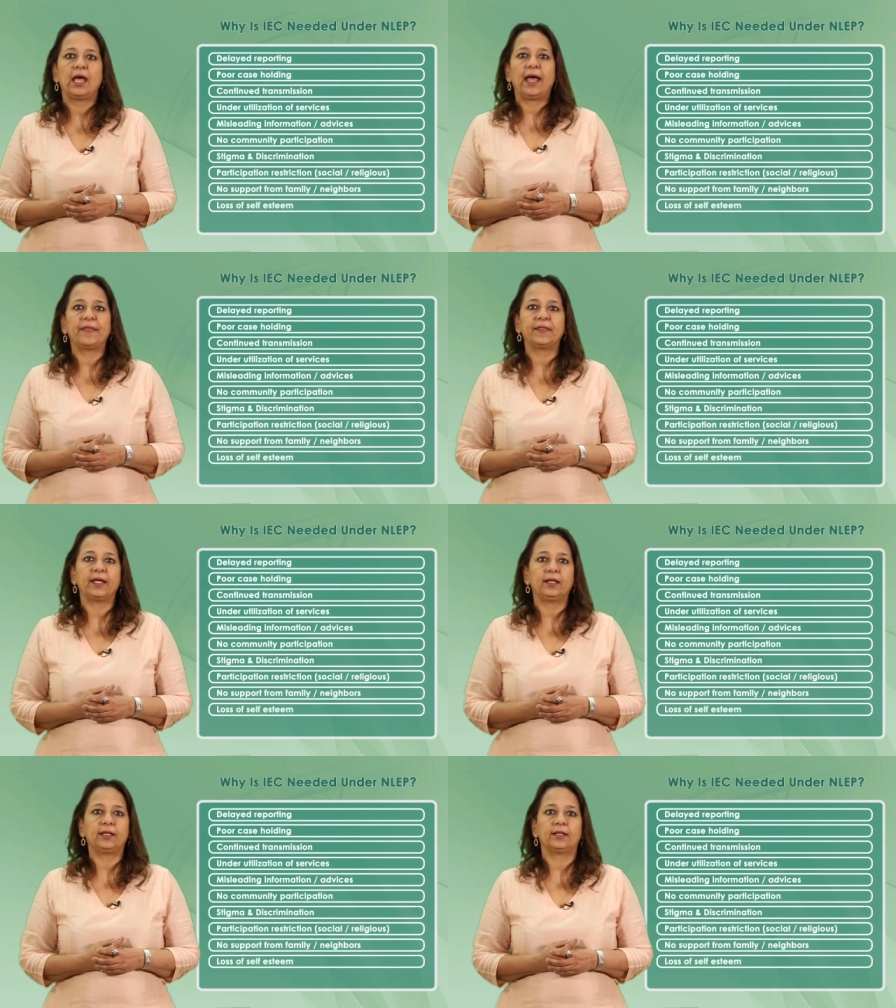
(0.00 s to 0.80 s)
and
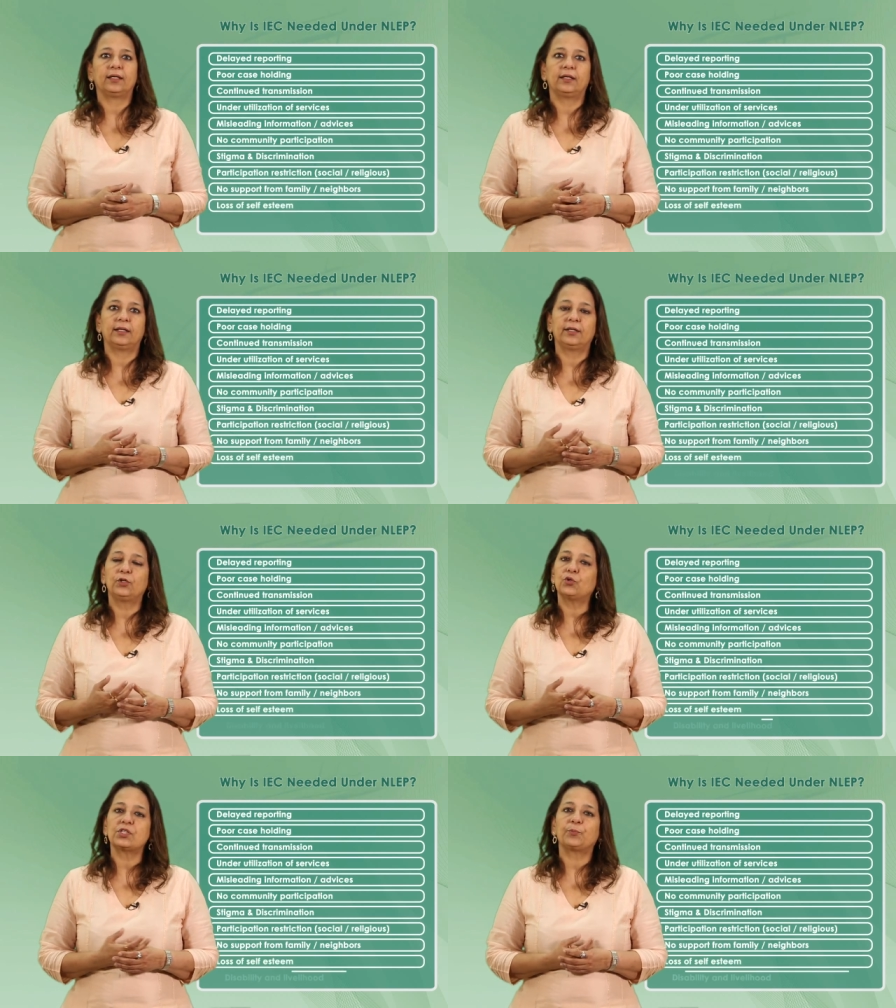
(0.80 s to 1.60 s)
then
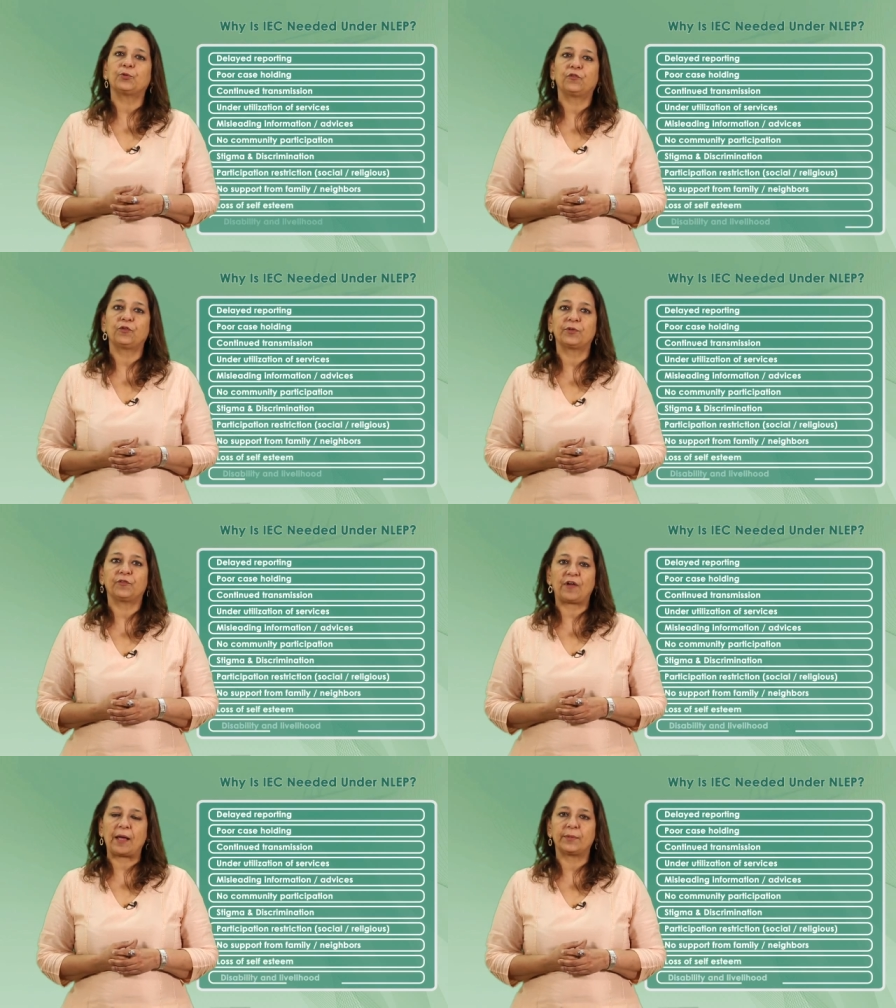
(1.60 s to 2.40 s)
no support from
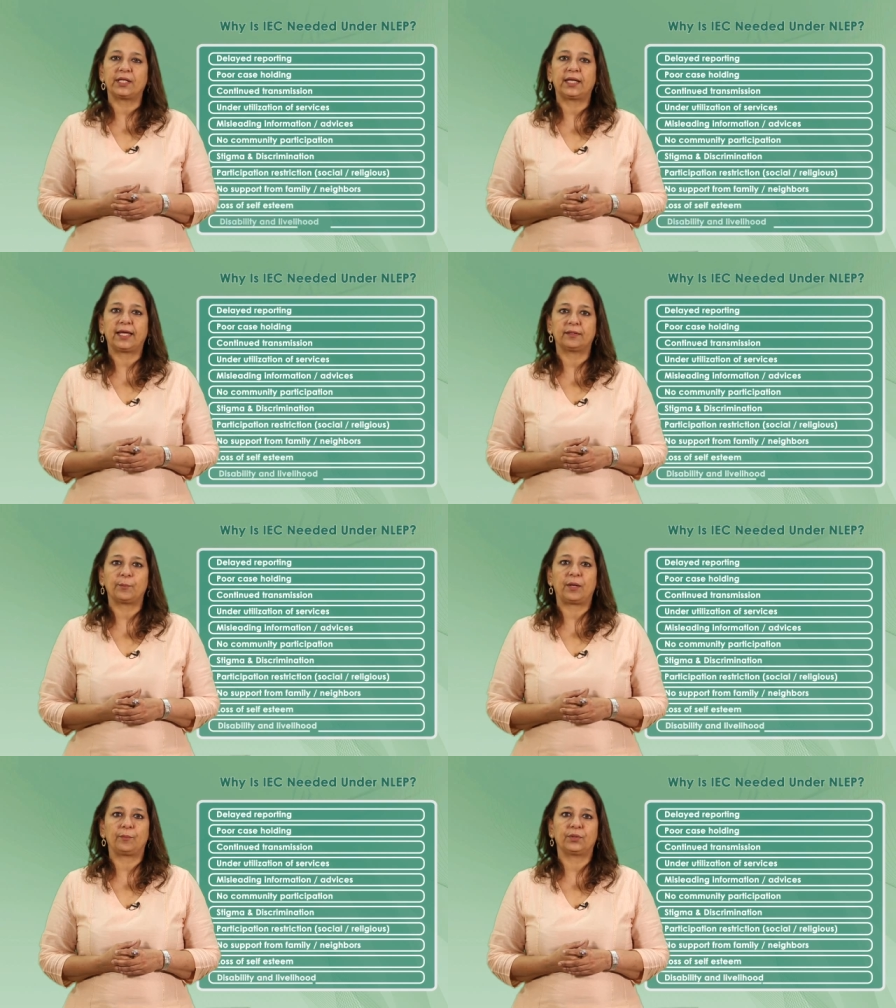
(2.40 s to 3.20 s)
the family and the
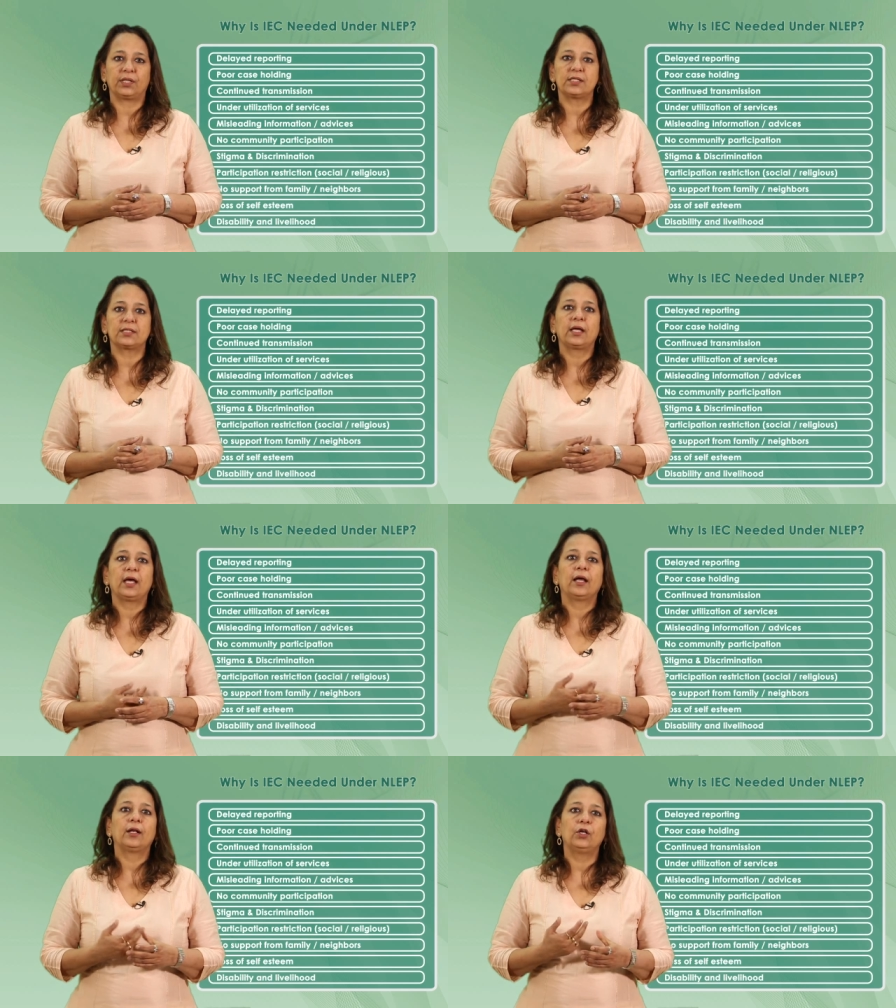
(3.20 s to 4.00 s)
members,
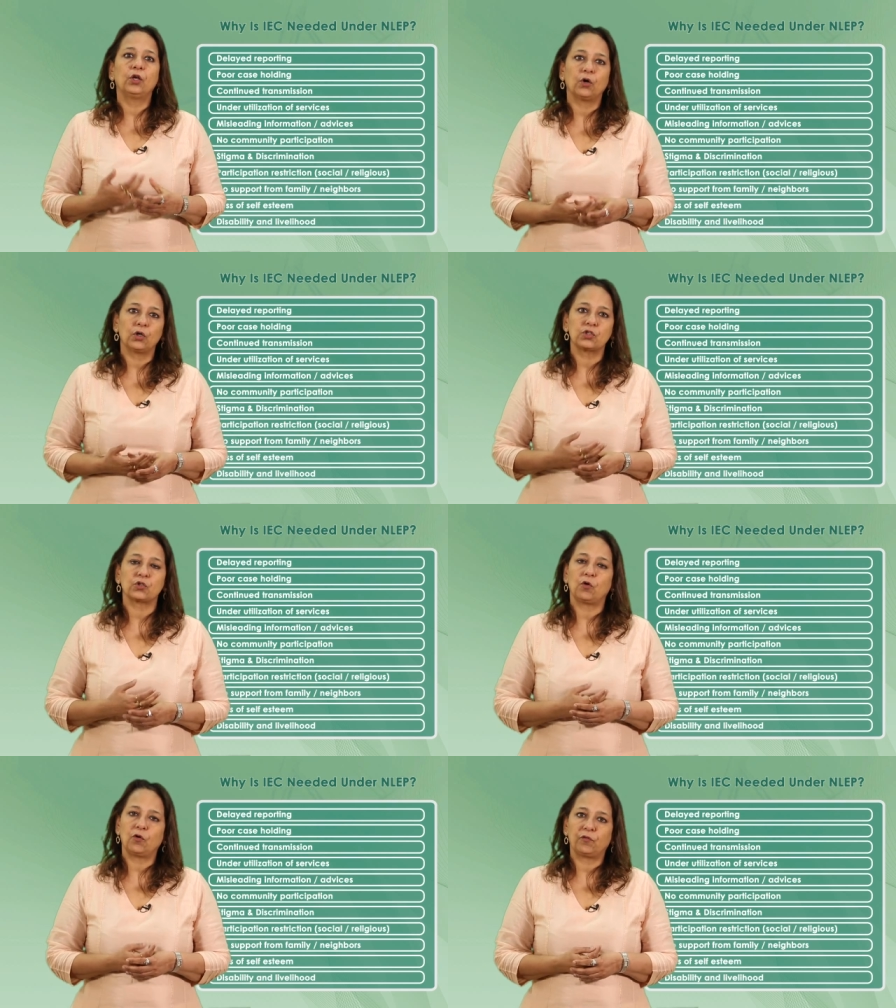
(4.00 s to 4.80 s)
loss
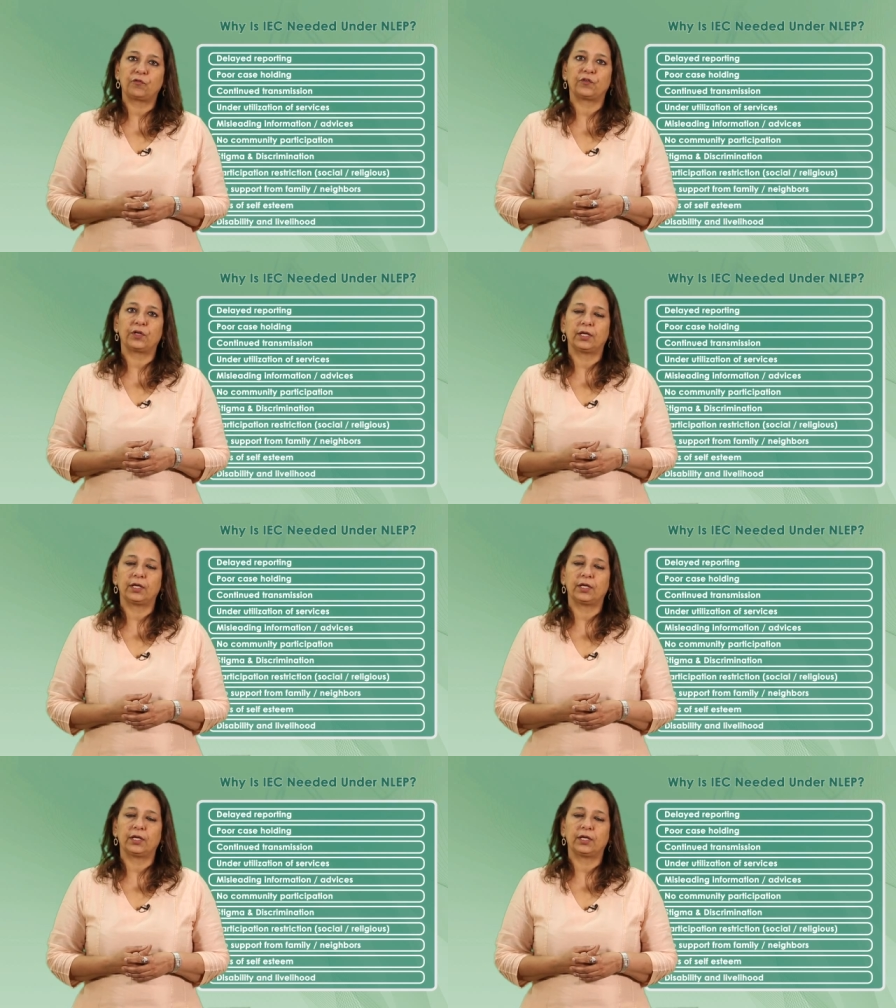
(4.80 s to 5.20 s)
of